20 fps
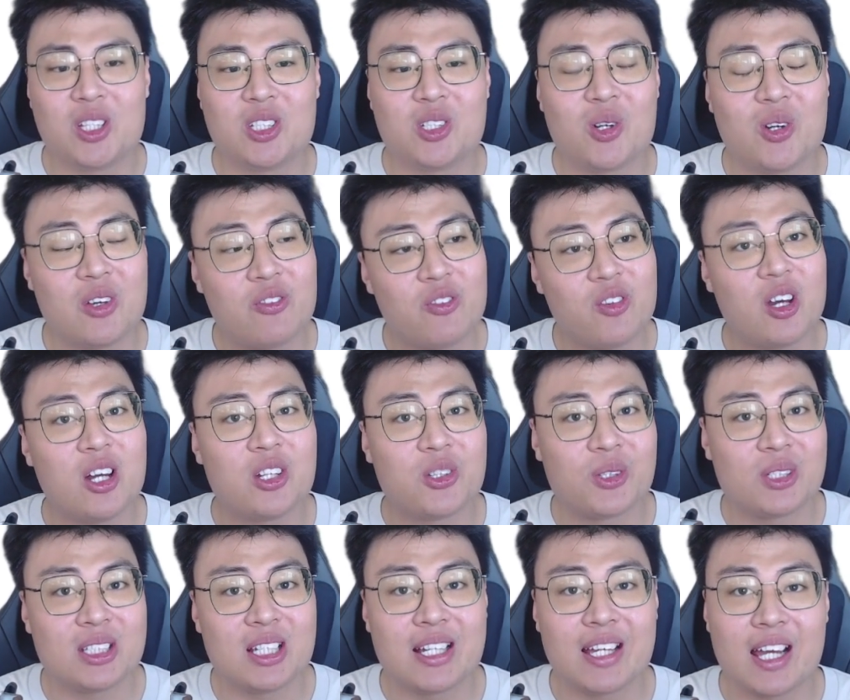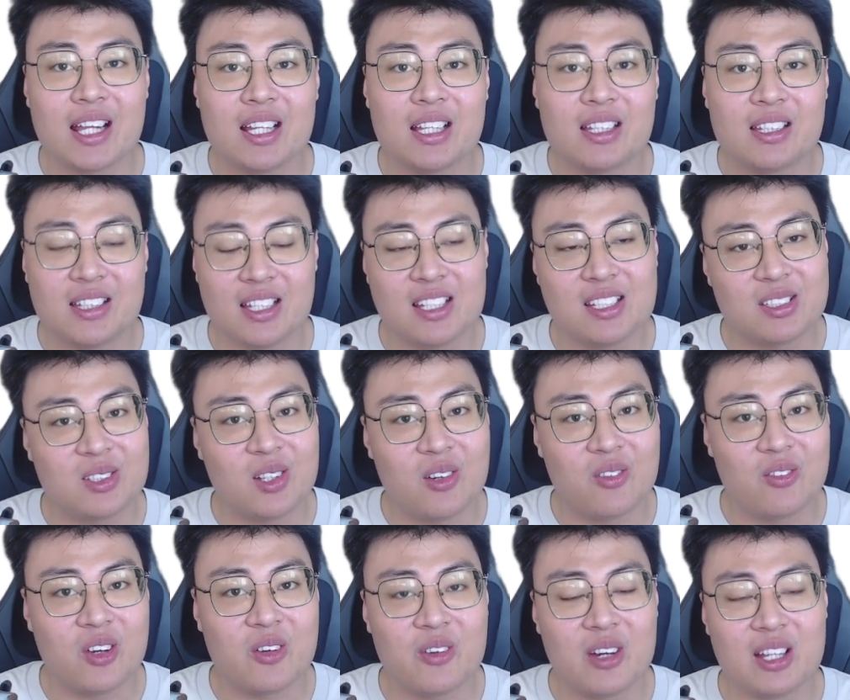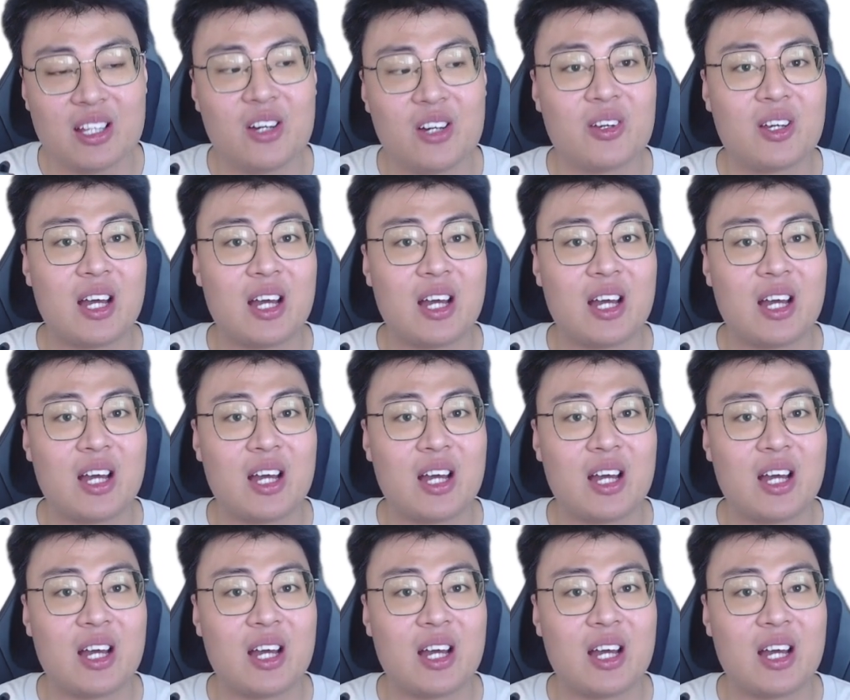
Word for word: So if you are interested in getting this software right now,